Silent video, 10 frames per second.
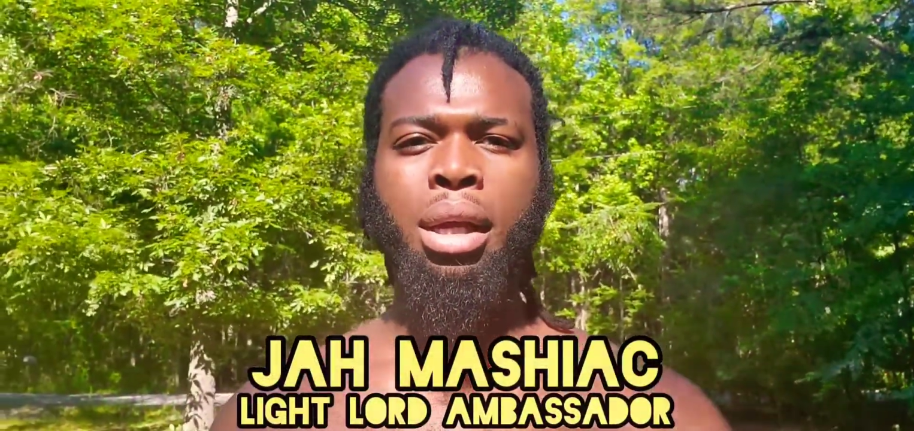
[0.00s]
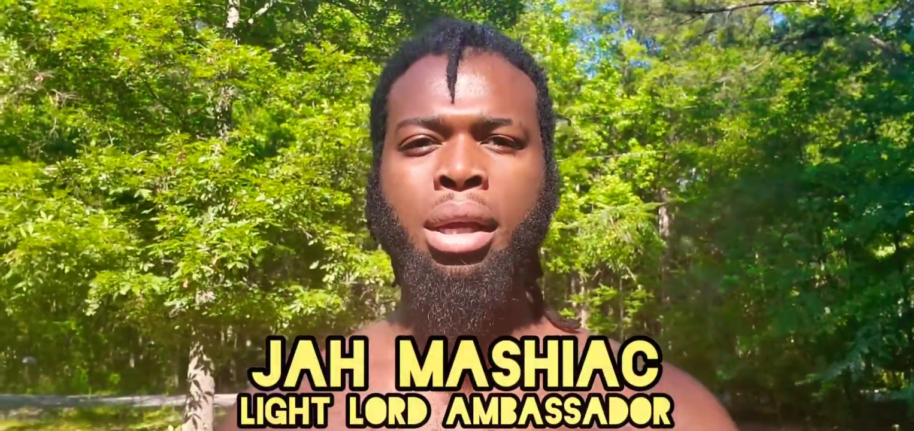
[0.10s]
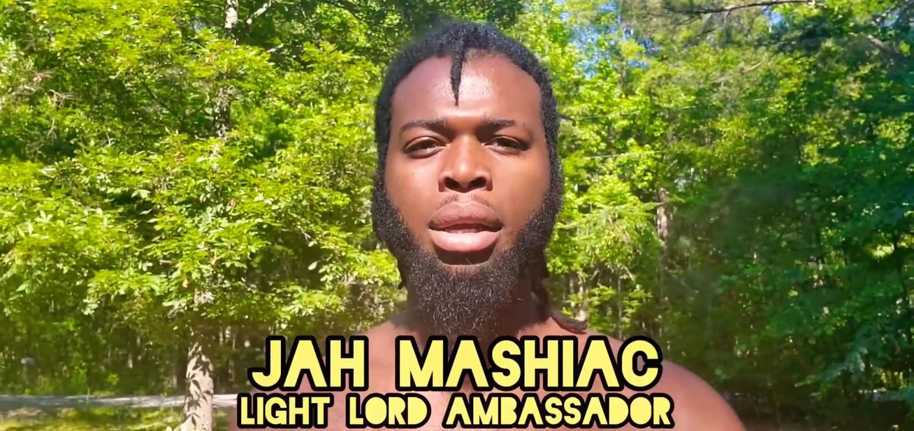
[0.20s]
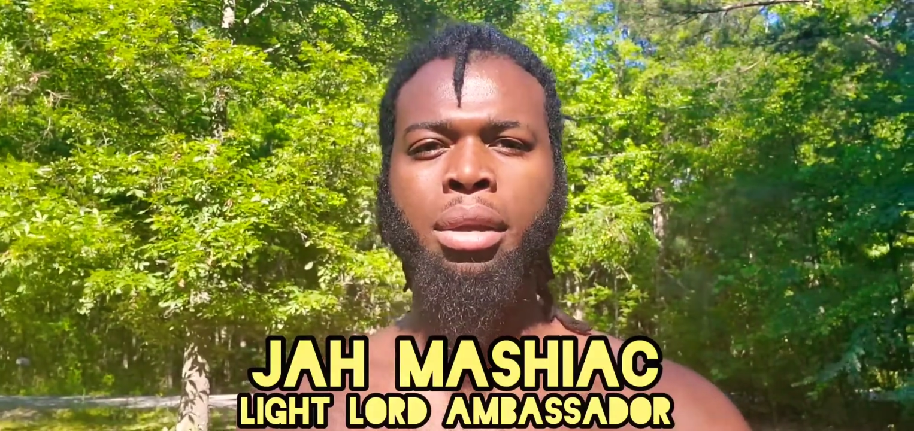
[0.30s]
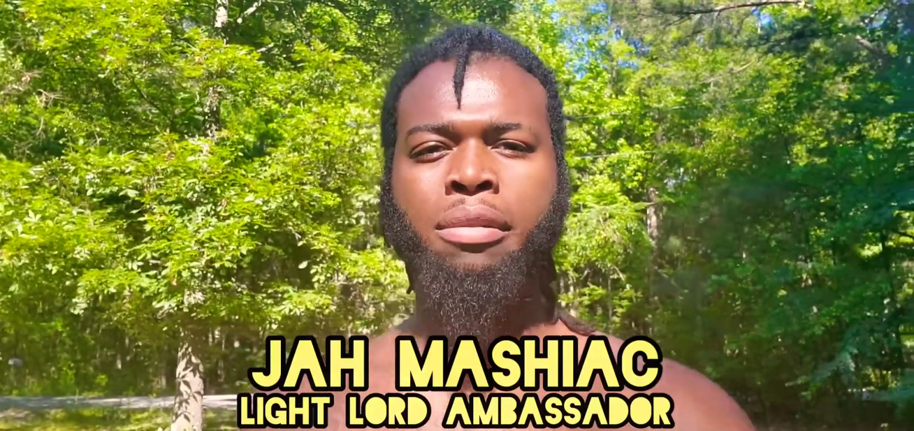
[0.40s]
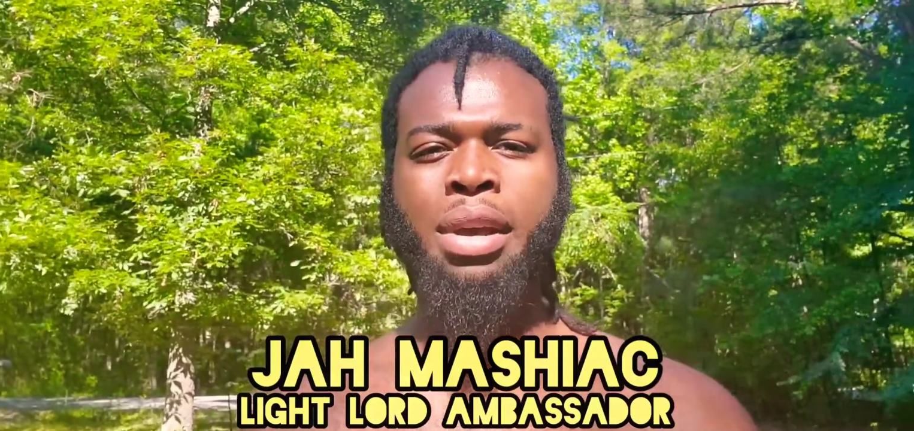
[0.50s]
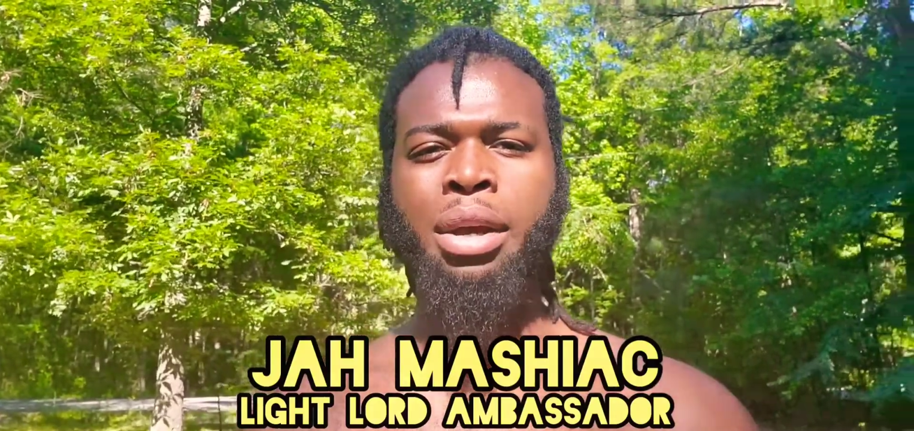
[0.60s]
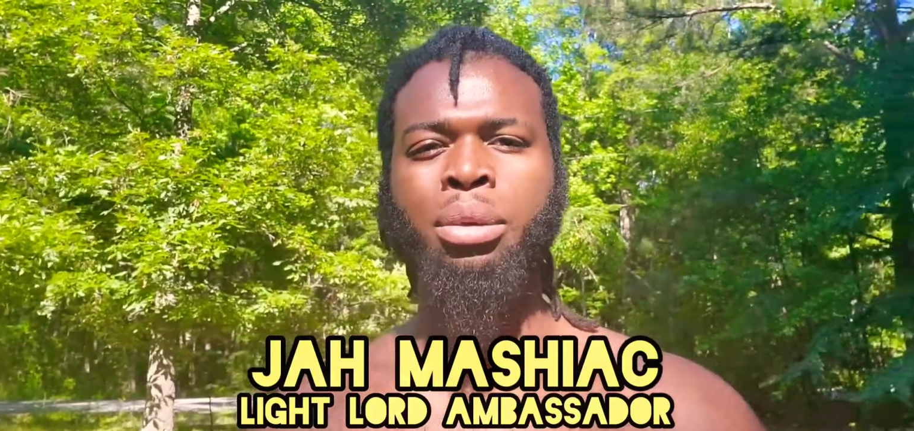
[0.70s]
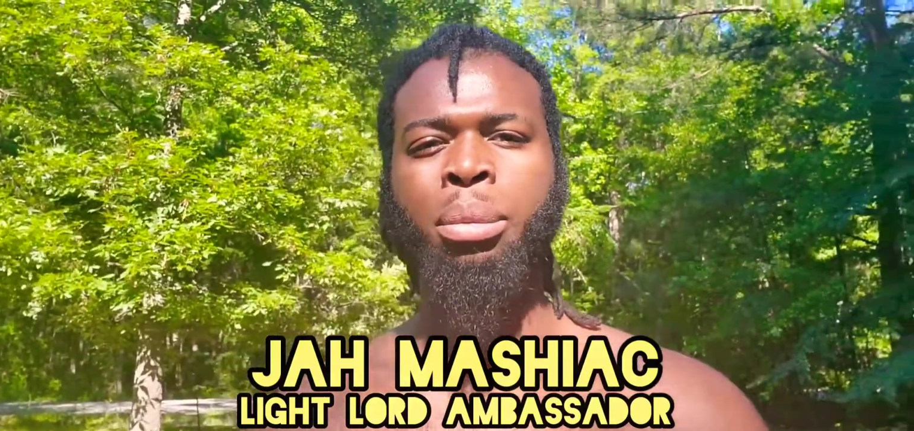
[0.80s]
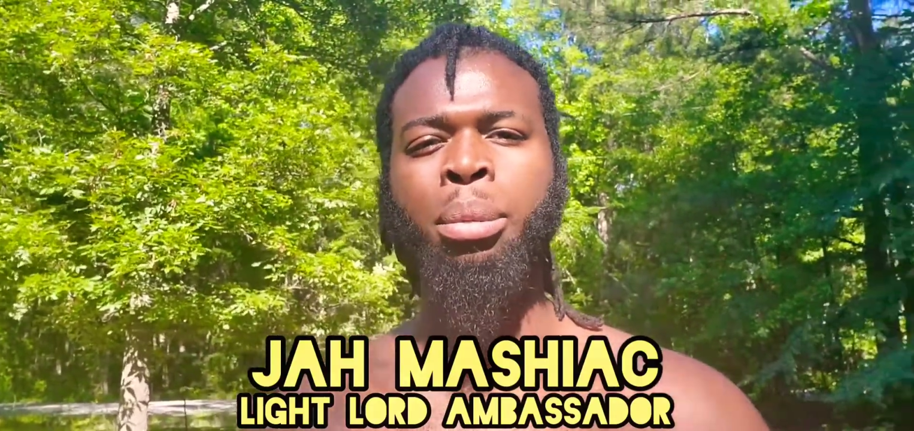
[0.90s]
any
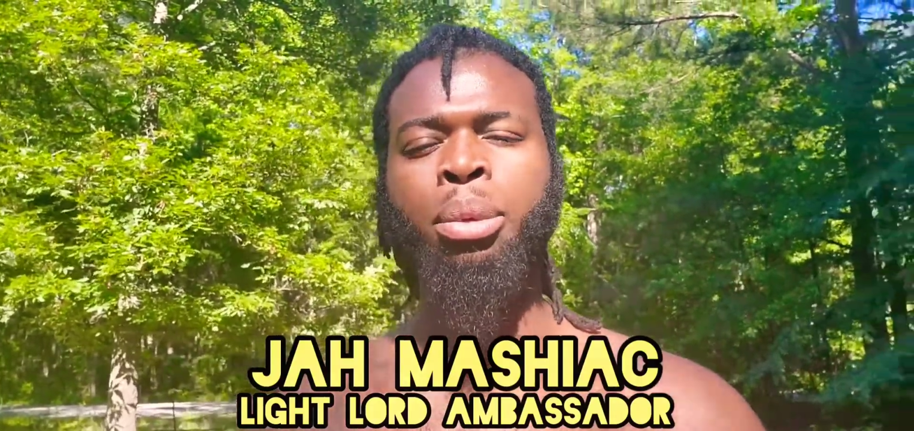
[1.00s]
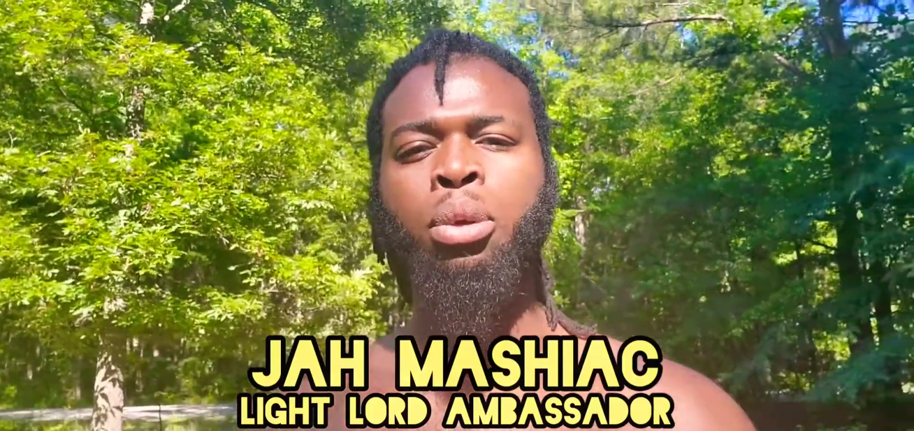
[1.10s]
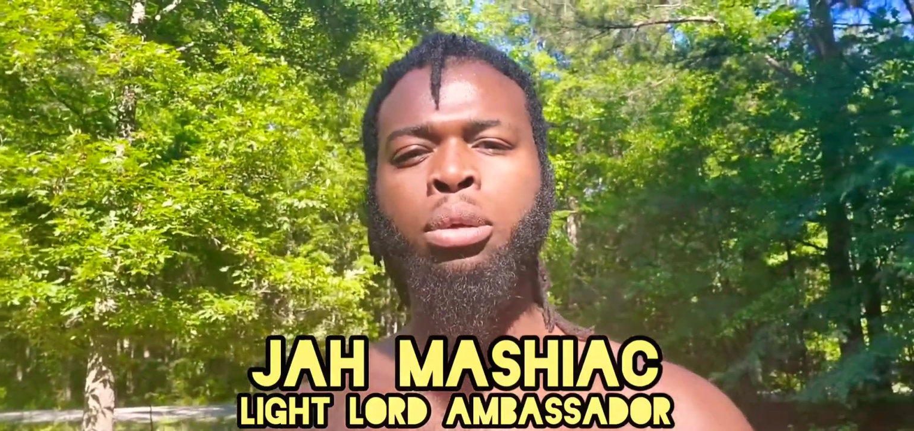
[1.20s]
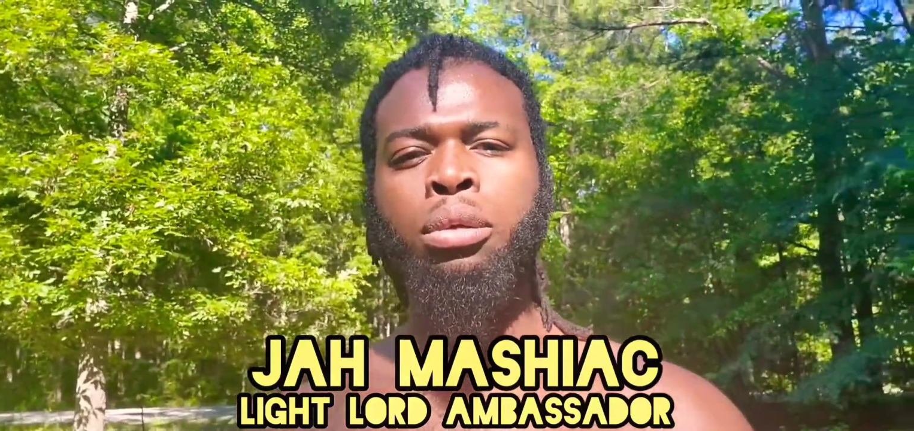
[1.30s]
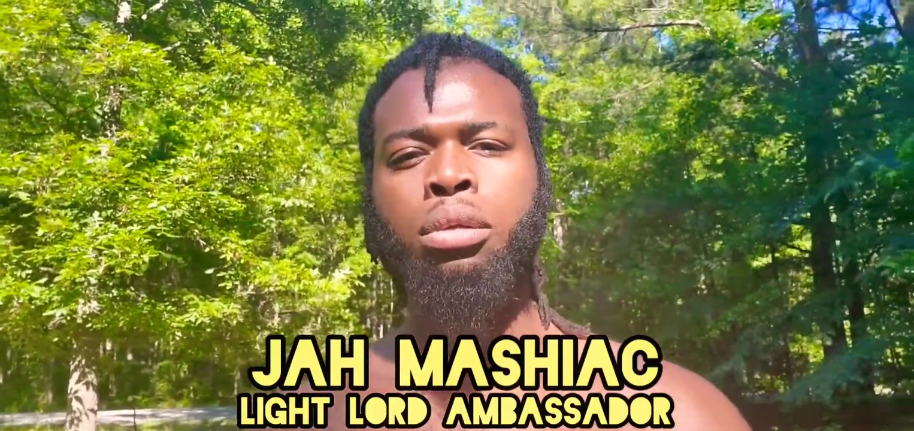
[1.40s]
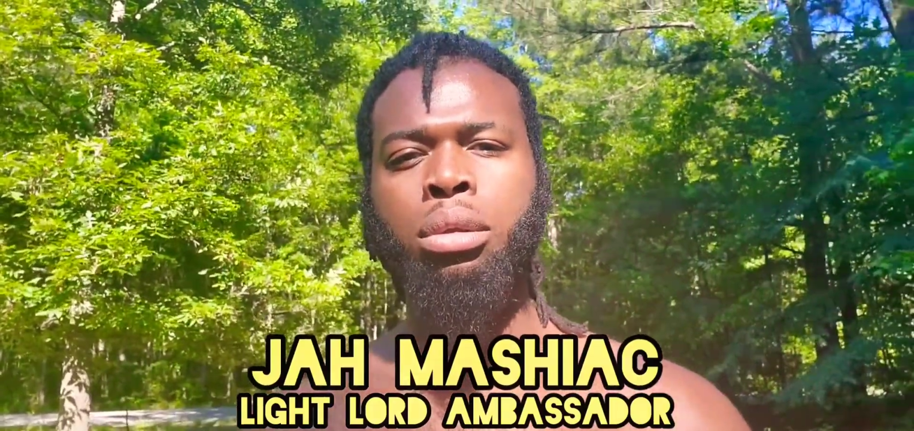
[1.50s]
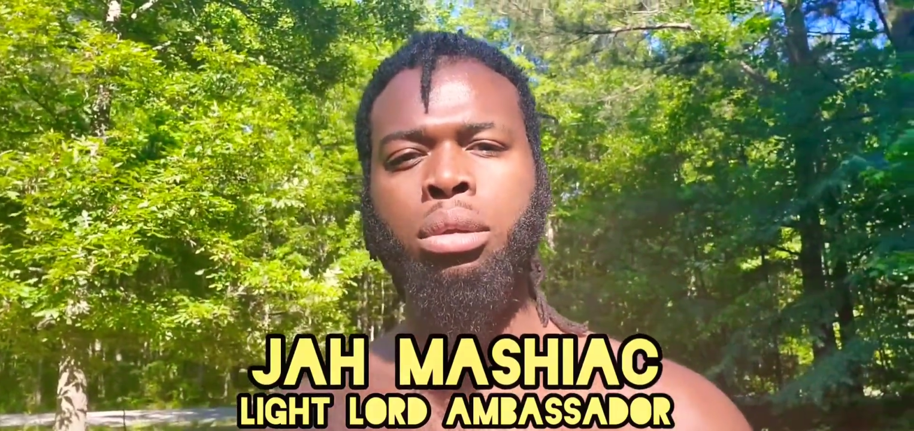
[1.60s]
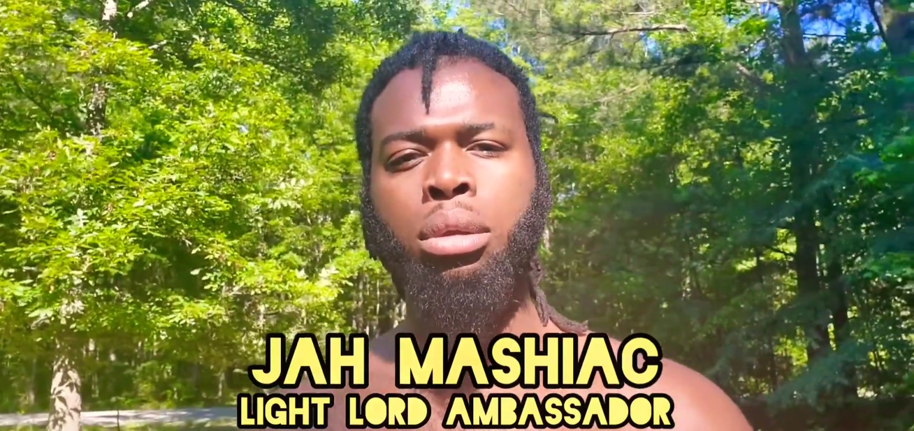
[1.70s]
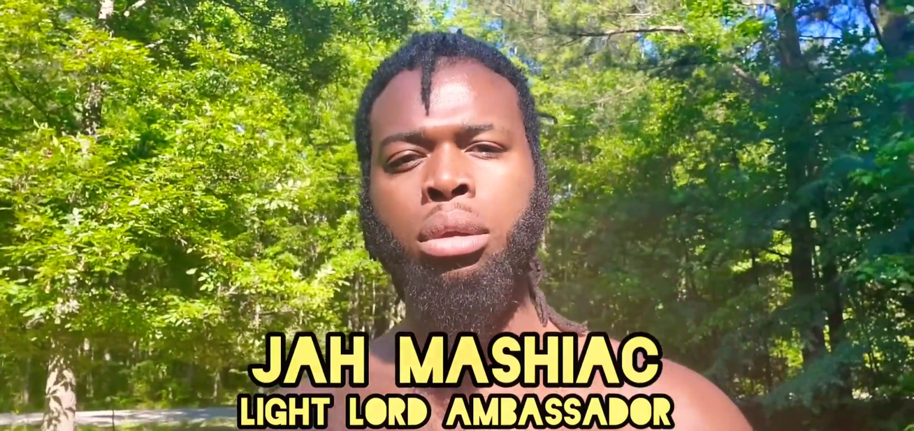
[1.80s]
valuable moves,